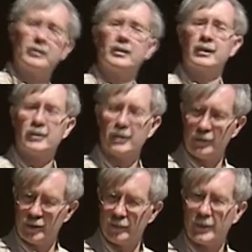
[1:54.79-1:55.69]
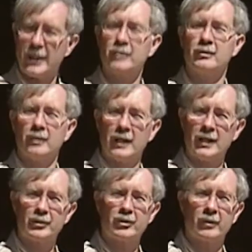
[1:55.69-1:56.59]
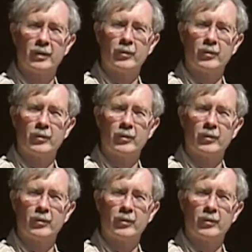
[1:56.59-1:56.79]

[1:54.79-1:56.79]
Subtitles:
until you get back to the laboratory,